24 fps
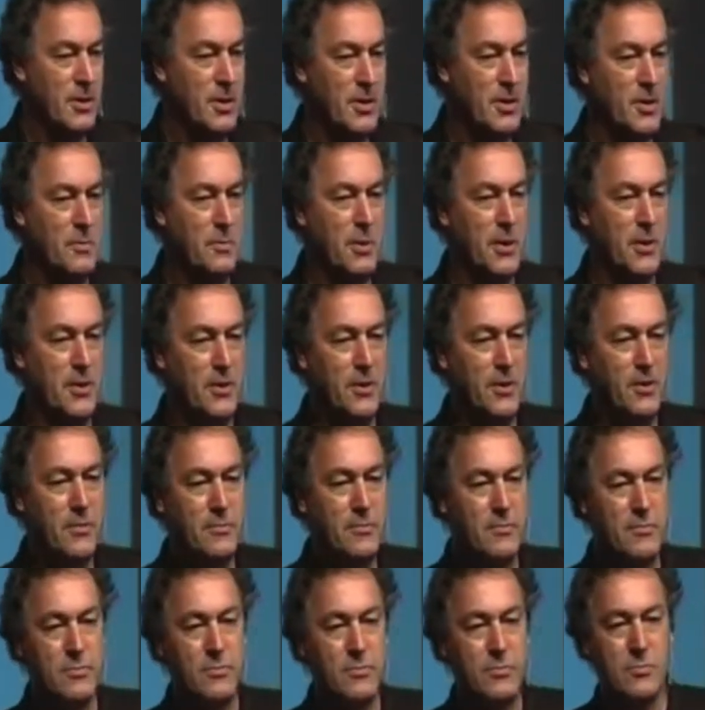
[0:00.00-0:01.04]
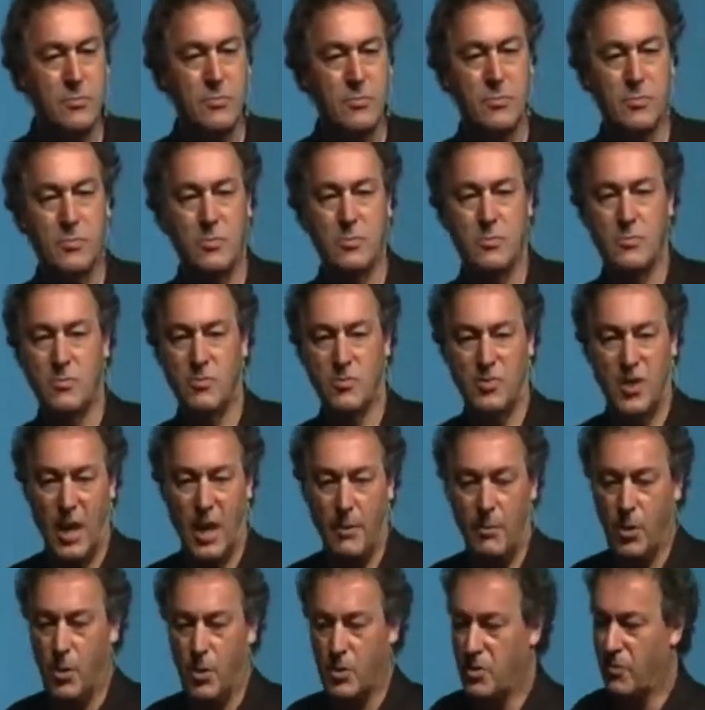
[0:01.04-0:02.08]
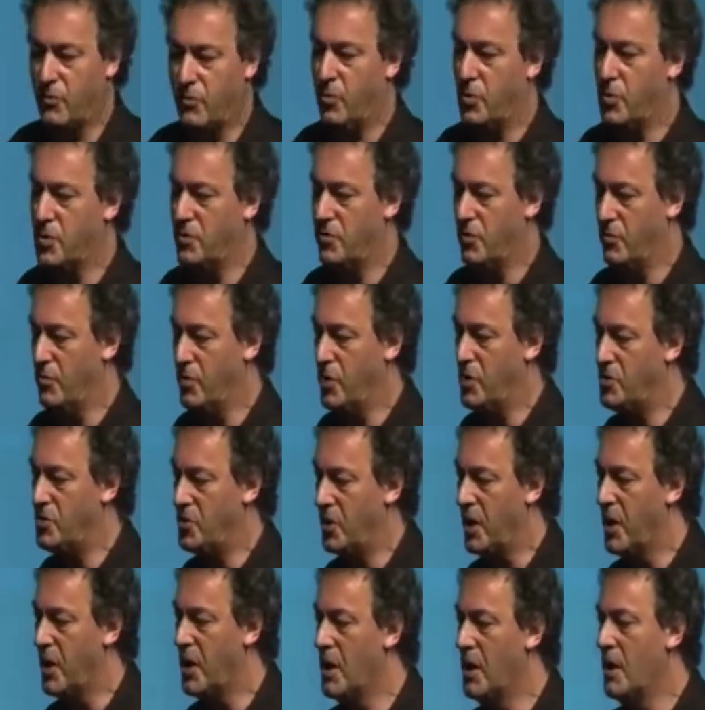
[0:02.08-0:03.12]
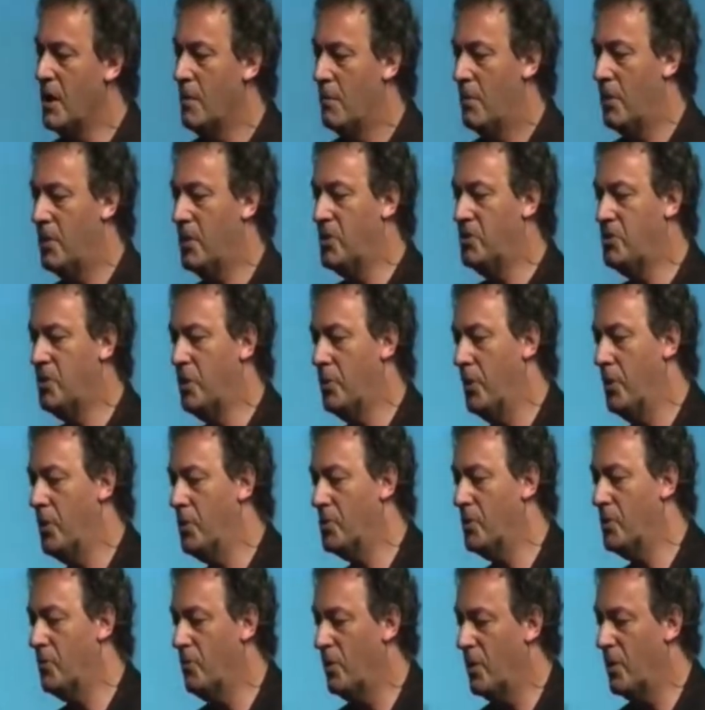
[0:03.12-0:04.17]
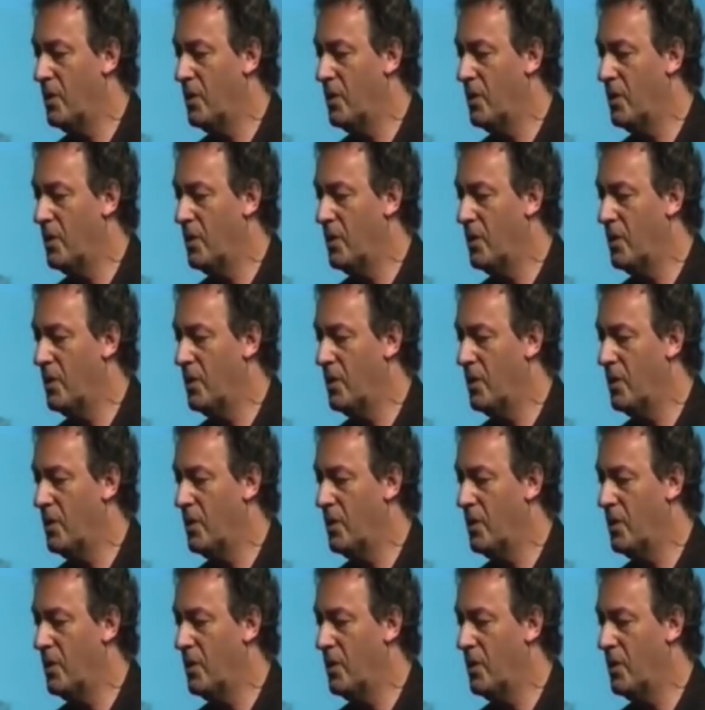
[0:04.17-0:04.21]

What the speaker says: in a bundle. The same goes, of course, for music. But distribution